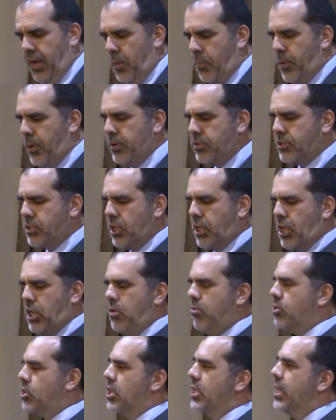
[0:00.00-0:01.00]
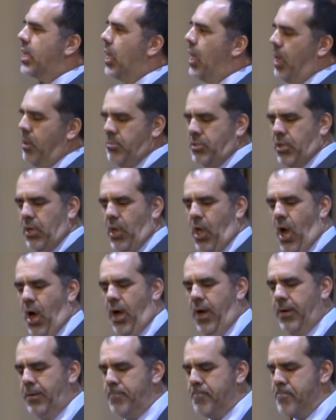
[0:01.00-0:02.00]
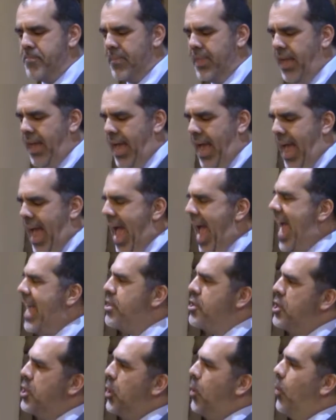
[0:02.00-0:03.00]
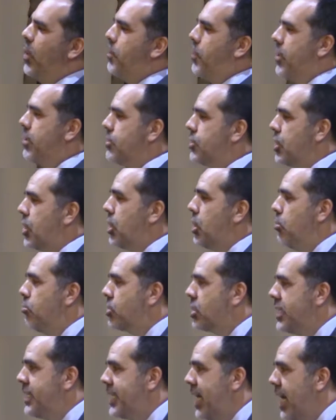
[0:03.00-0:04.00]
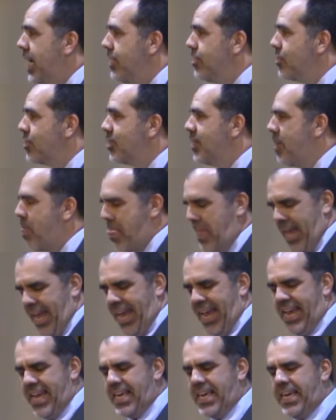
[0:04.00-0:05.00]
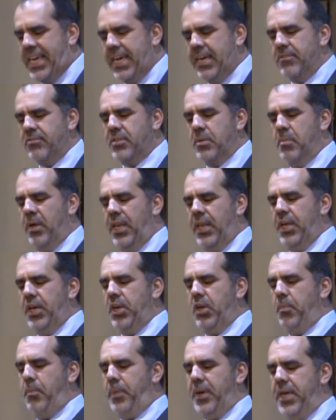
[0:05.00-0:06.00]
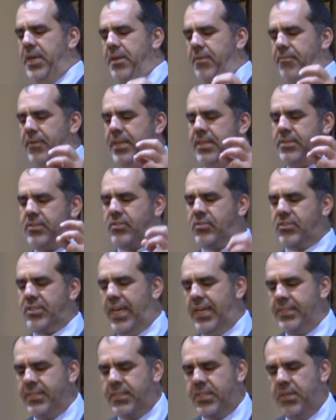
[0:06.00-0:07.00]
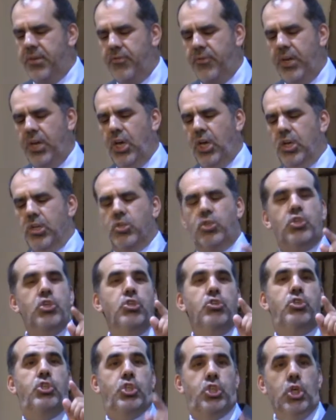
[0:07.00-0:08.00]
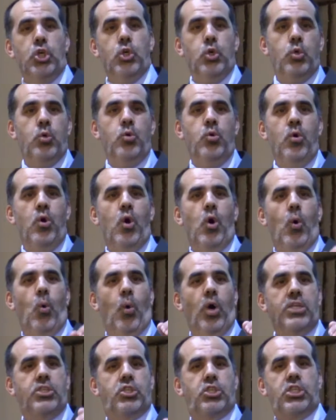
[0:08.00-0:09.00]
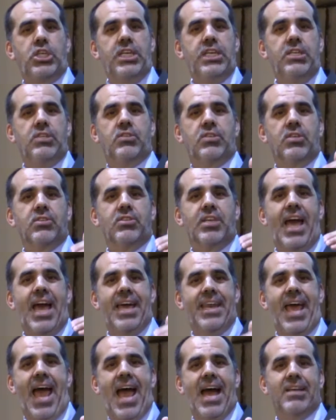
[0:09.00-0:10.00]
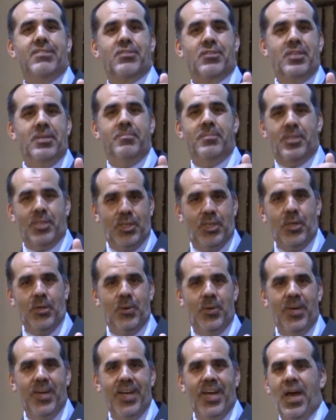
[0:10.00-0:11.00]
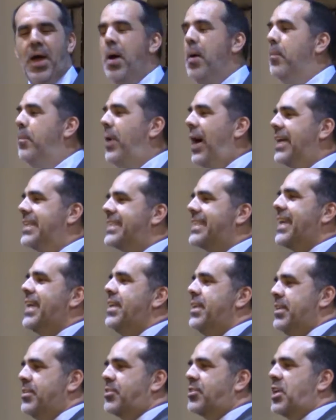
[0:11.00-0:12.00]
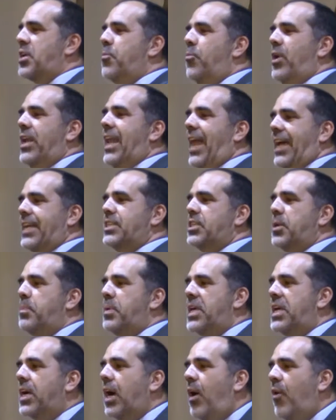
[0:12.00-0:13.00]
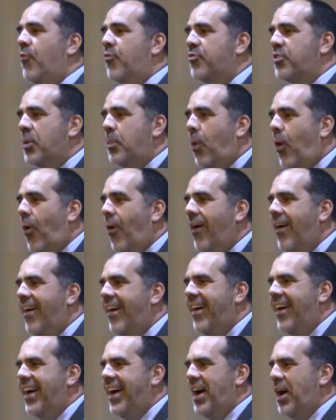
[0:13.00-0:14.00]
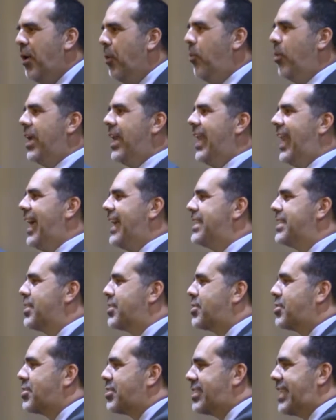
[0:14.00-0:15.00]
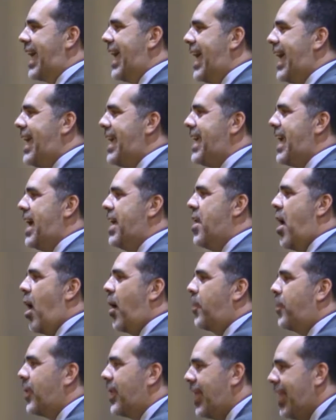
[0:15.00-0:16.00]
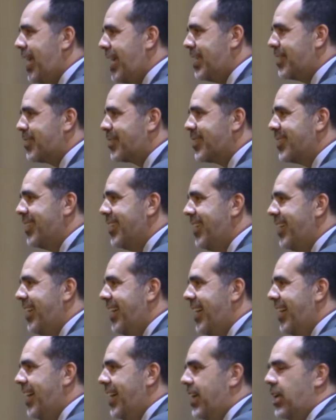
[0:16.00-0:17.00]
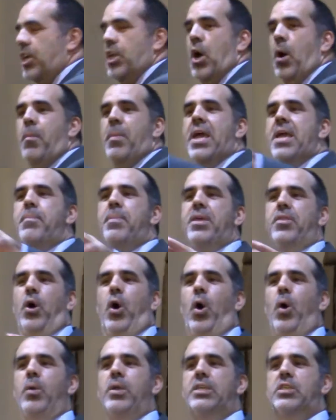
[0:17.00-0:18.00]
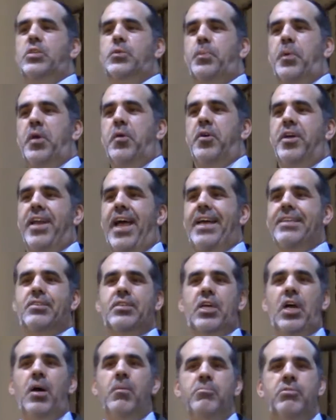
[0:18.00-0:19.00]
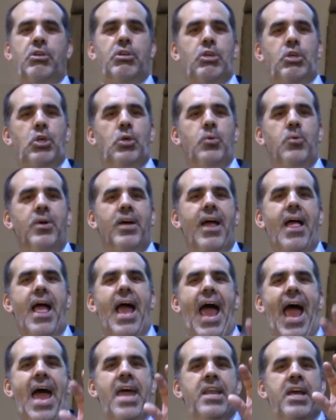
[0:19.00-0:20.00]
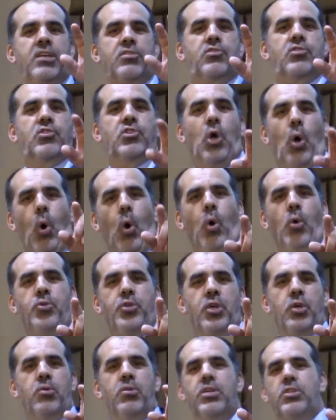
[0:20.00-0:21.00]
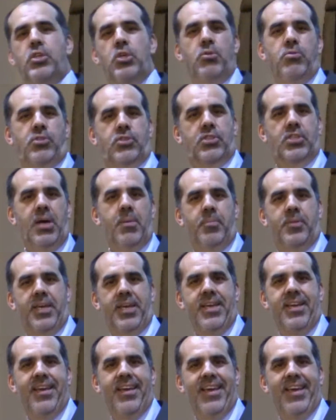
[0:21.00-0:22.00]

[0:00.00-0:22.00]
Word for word: Persecution comes along, and you know what persecution does? It gives them a little bit of an incentive to do what Jesus had asked them to do. By tendency, we like to be comfortable. We like to stay in our place. You know, maybe the Holy Spirit has come to you and has told you to do something,